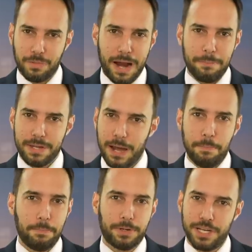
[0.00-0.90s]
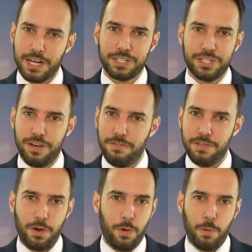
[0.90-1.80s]
ramping up production of
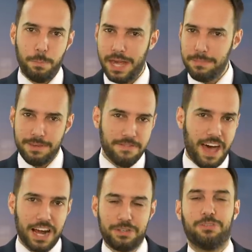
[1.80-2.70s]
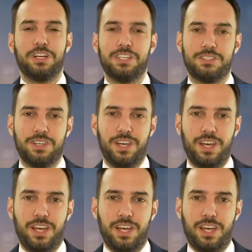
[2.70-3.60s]
the old baby factories.
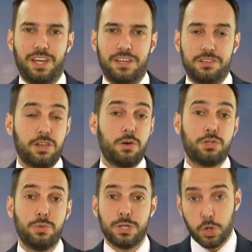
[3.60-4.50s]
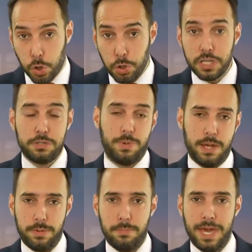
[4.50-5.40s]
So to encourage
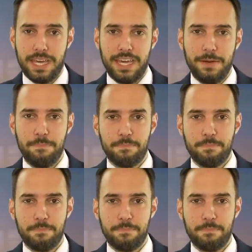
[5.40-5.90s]
baby making,